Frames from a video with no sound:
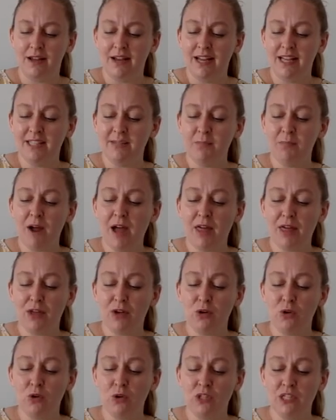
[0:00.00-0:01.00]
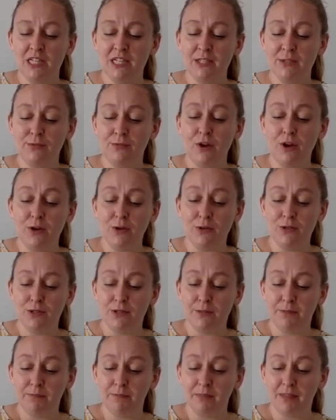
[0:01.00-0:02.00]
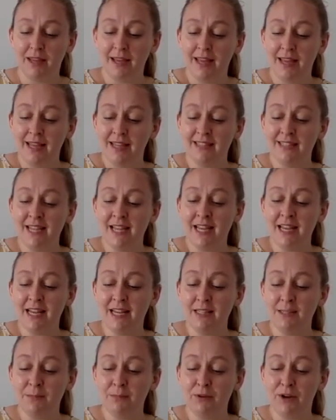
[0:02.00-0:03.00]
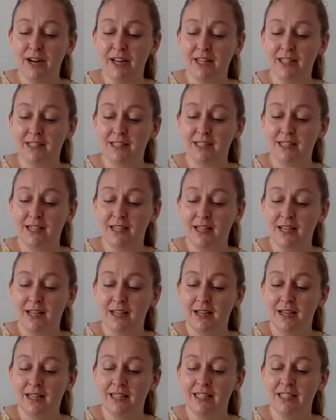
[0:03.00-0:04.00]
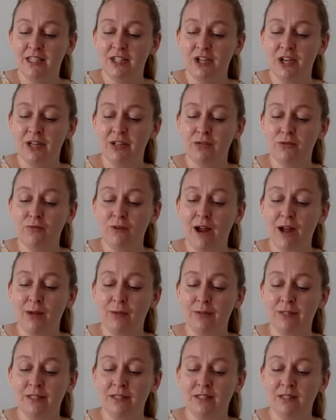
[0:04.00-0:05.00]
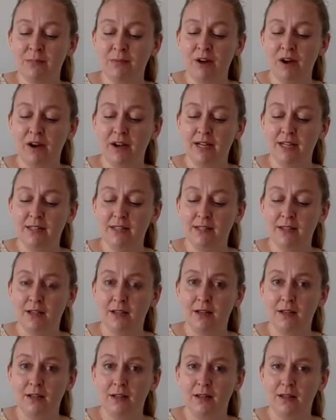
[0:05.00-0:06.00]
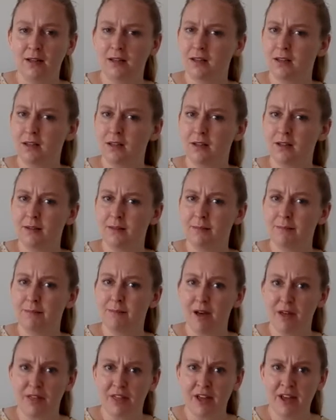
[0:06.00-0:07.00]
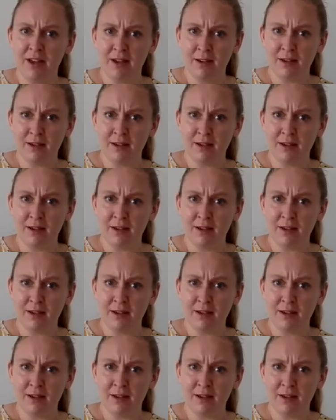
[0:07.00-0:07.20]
His breath caught in his throat. His ears pricked, and he turned round in surprise. "Mother?"